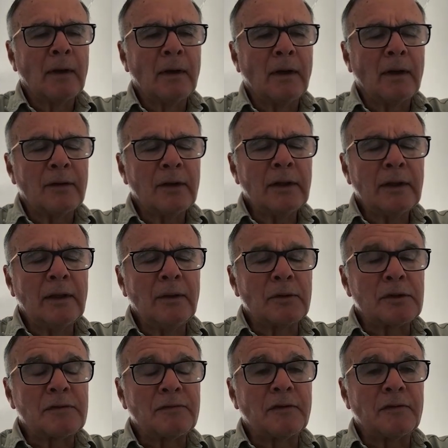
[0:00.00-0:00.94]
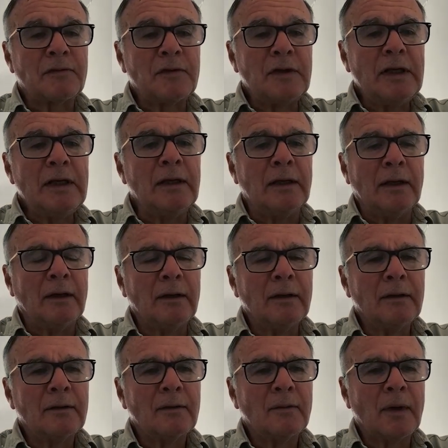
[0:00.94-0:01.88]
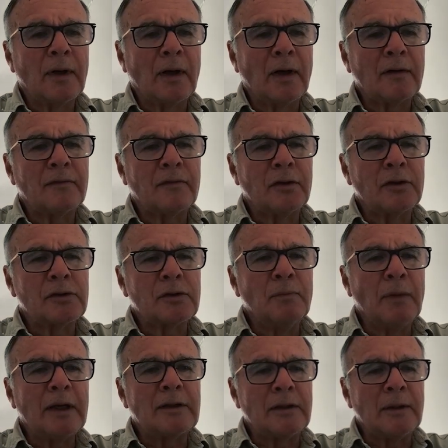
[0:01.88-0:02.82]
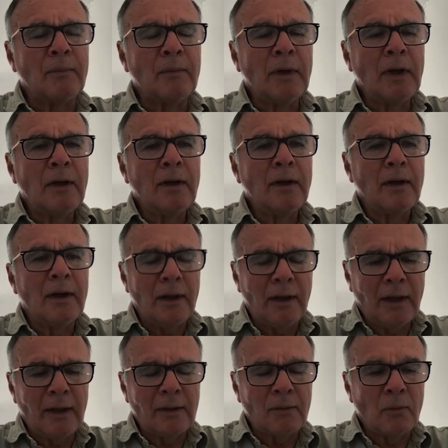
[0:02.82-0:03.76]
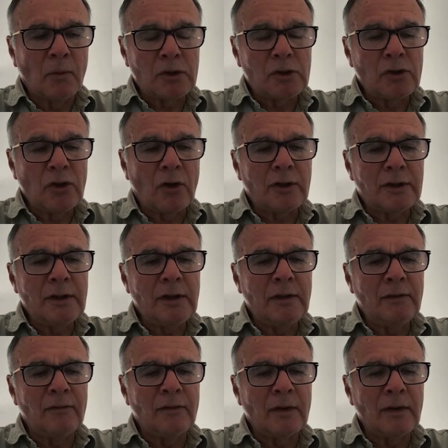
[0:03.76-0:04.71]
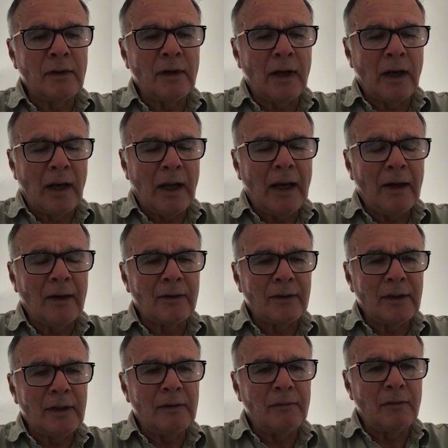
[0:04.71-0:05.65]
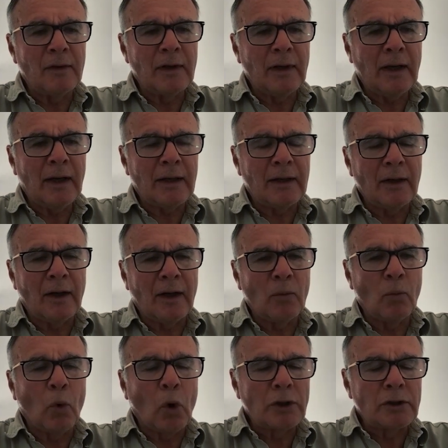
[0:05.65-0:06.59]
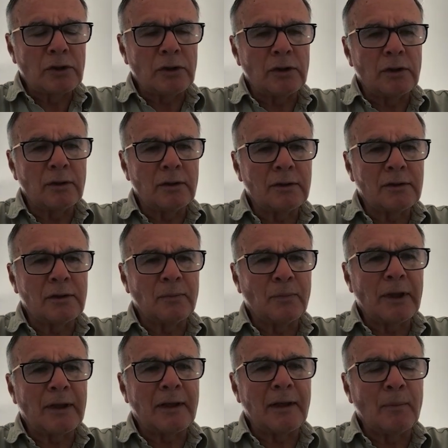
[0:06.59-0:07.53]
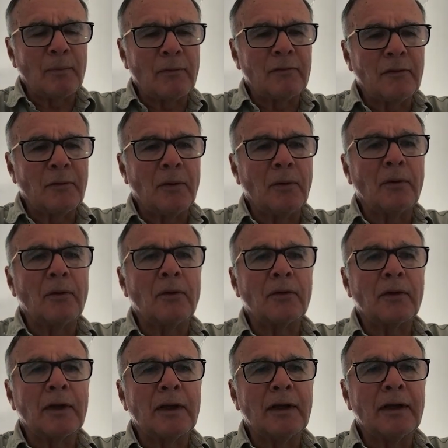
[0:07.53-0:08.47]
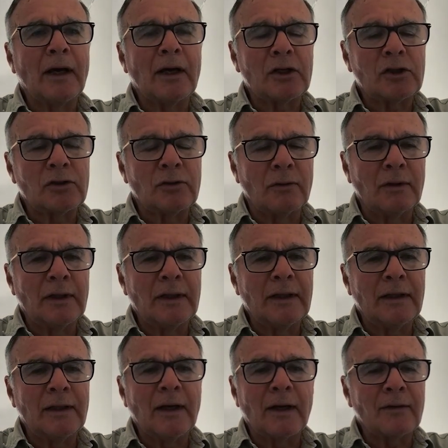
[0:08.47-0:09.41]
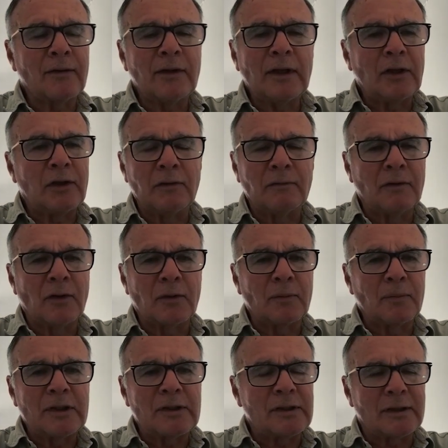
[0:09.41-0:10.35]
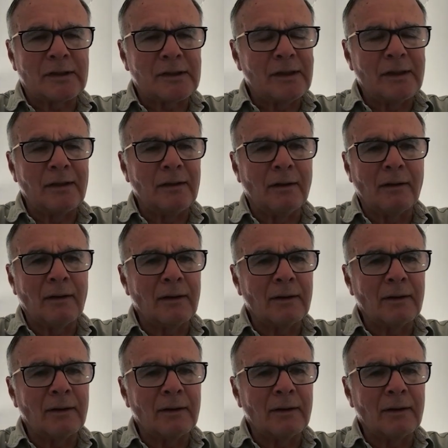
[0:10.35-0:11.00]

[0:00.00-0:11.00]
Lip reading: I think he was 15 when I first met him, and was not even allowed, even had I wanted to pick him for the National League. I think you've got to be 16.